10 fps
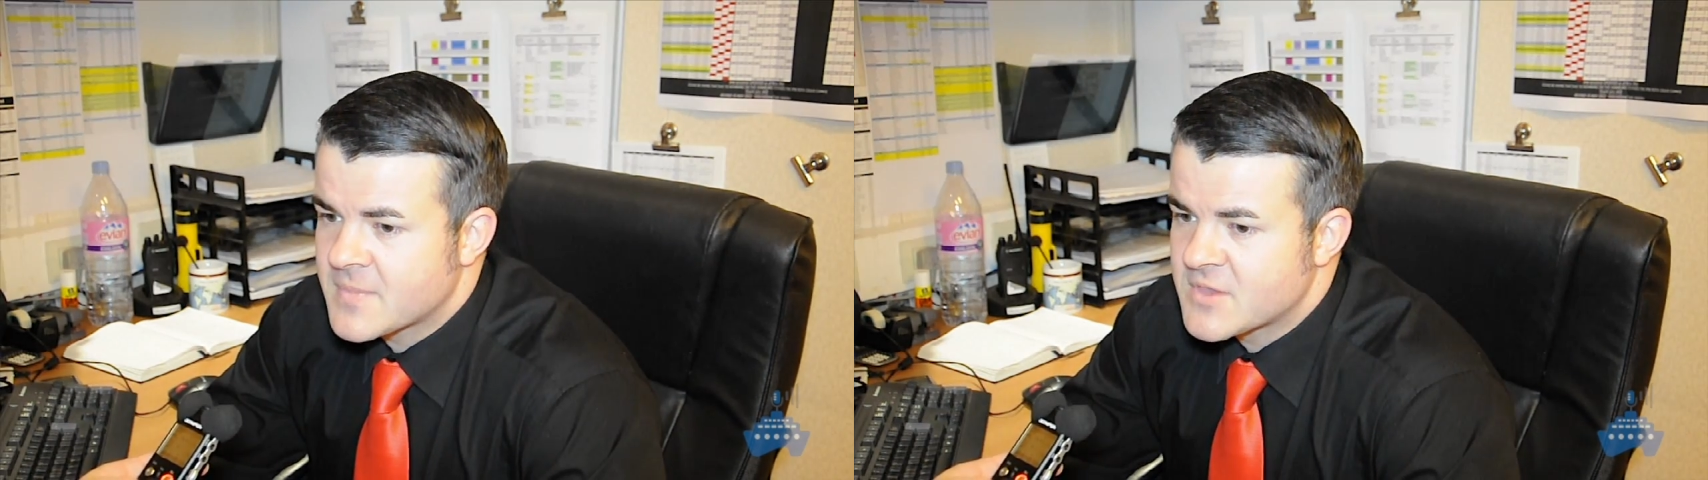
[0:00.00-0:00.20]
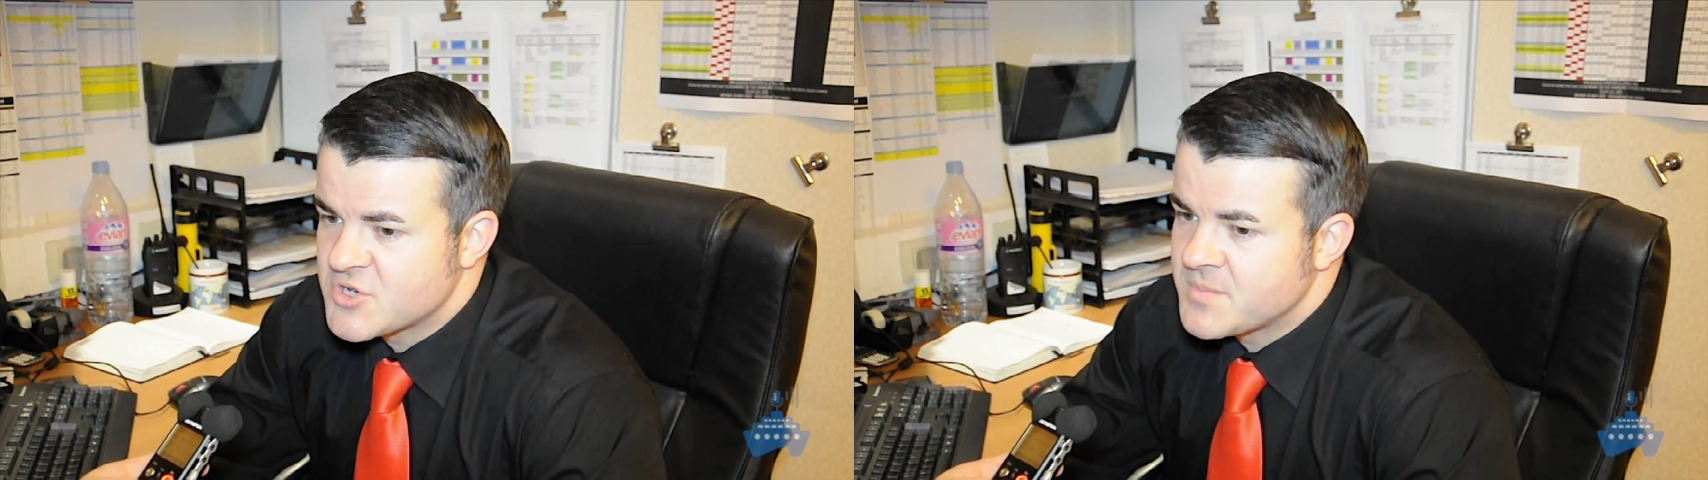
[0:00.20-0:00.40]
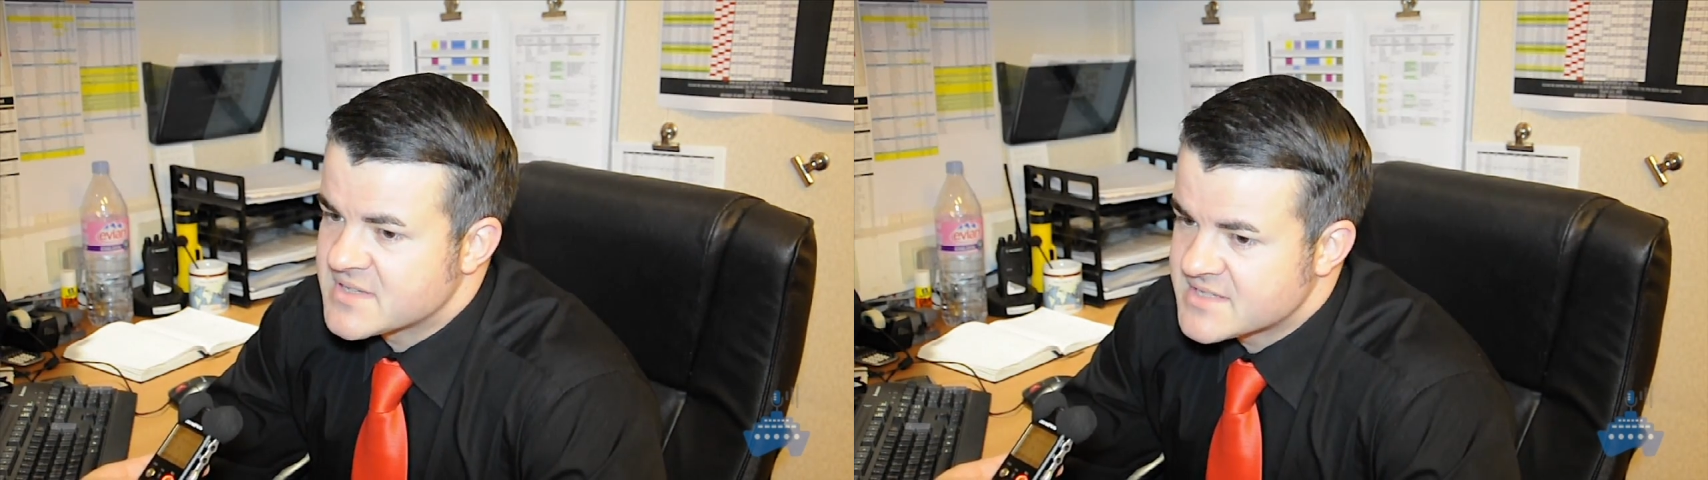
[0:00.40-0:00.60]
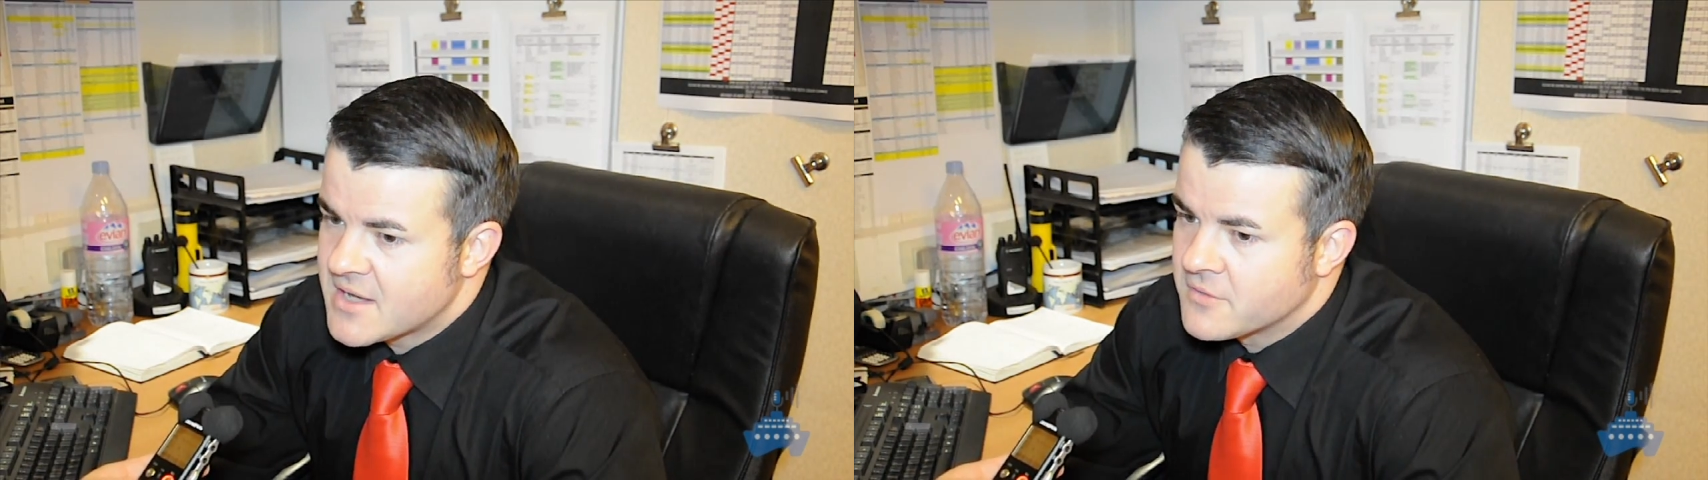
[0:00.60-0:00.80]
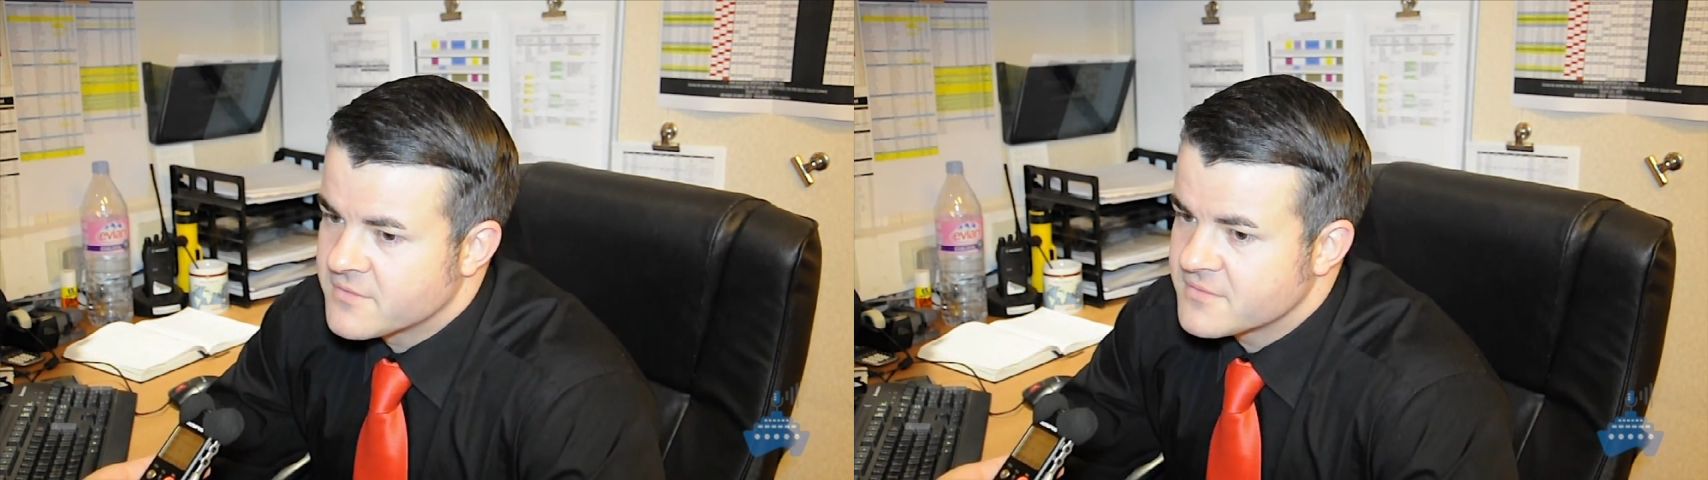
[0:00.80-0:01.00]
The ship
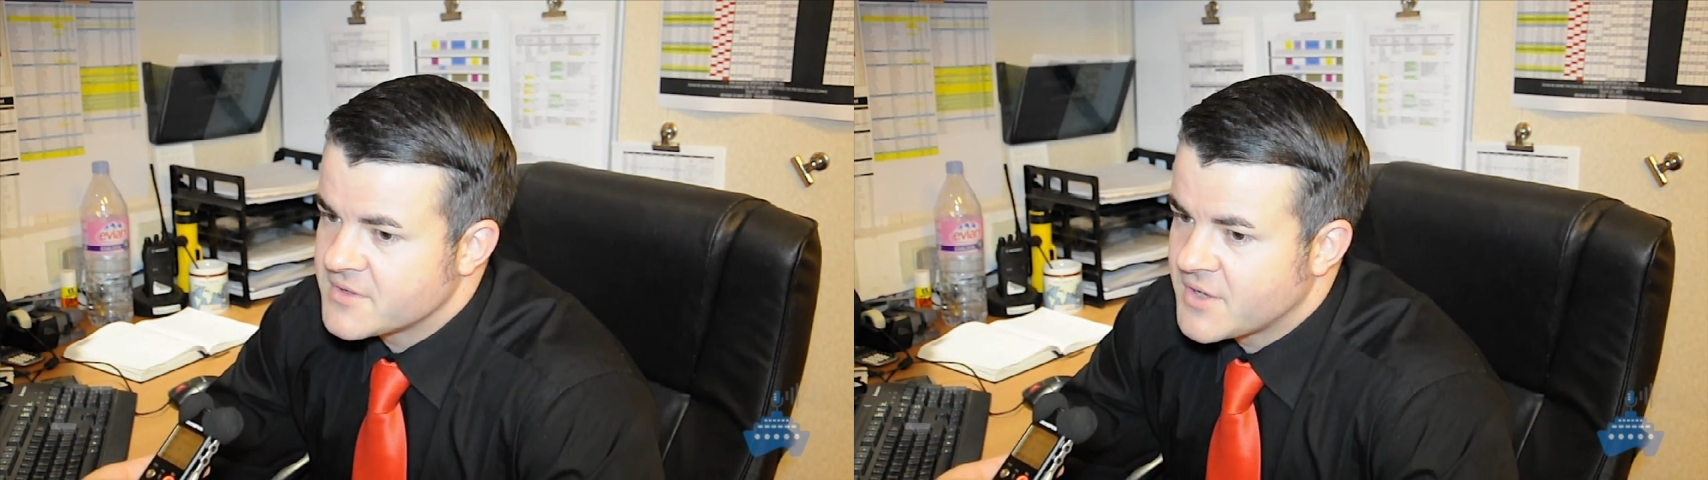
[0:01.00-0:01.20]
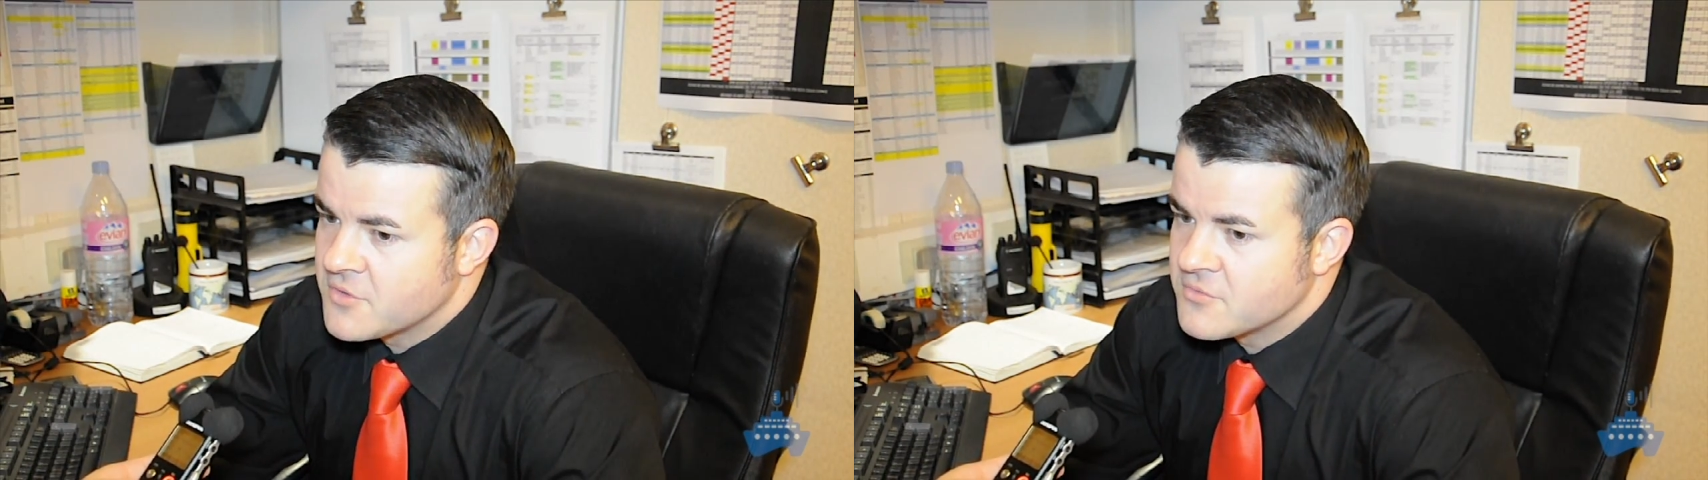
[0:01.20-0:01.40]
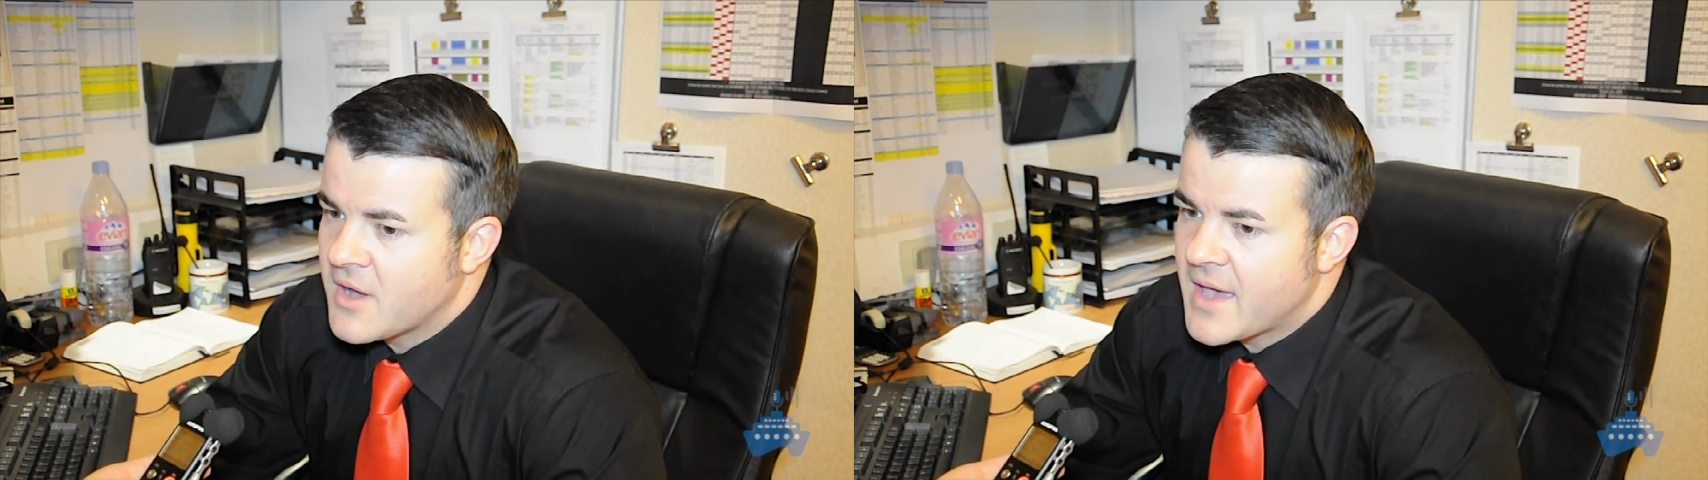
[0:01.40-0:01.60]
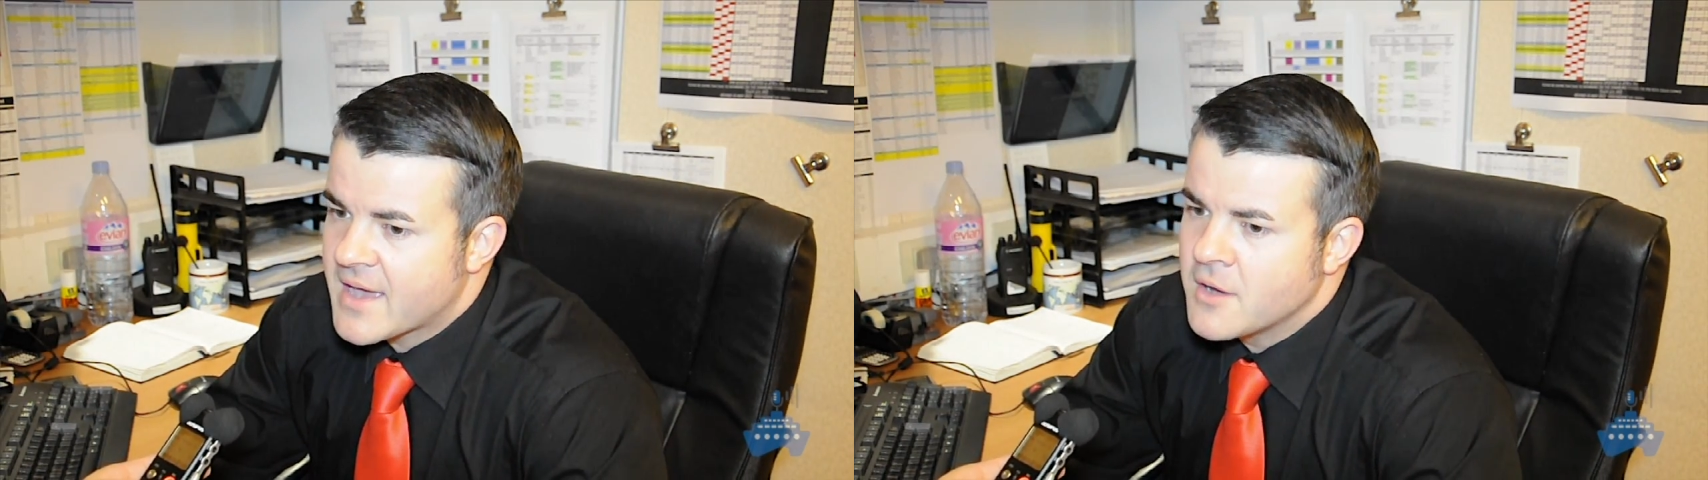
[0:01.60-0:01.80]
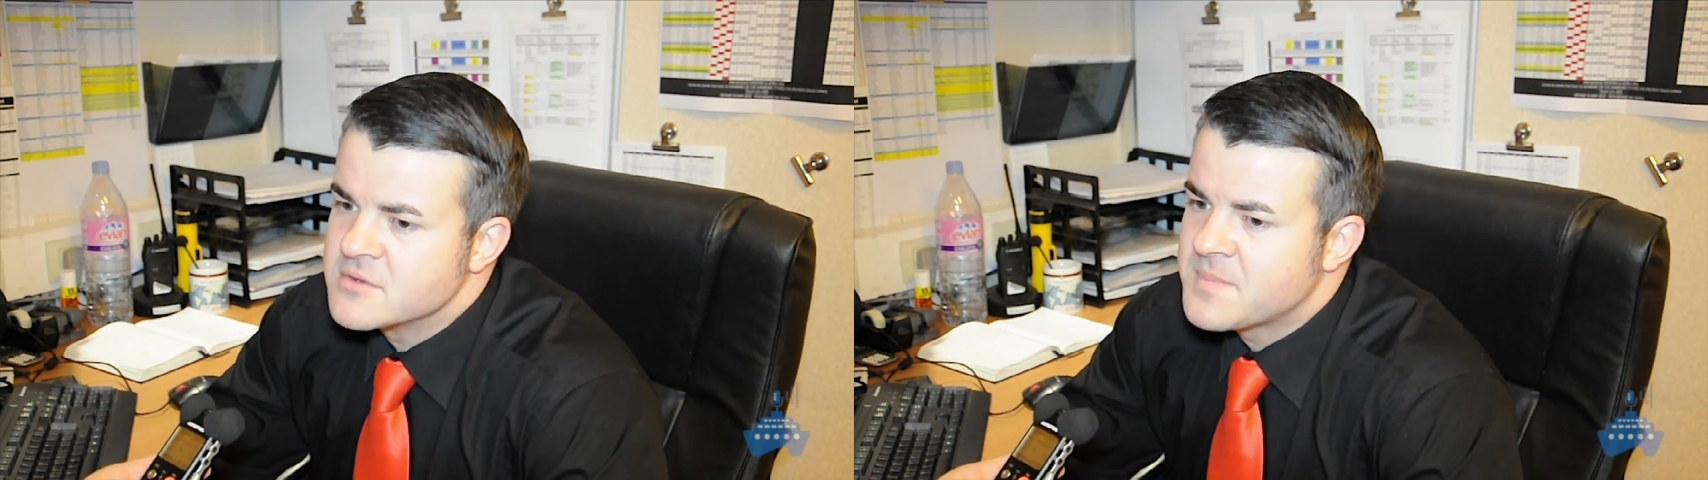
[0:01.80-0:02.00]
itself, you know, echoes